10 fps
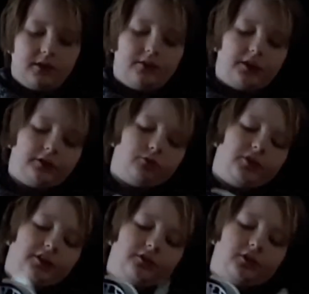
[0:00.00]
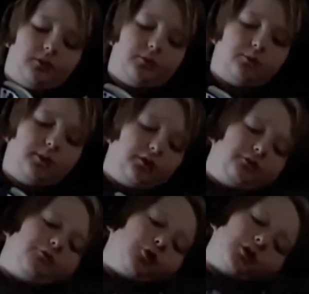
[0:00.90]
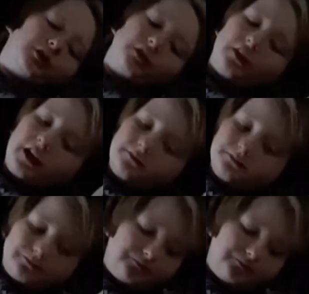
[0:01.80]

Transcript: that's when they start to build the fort. And then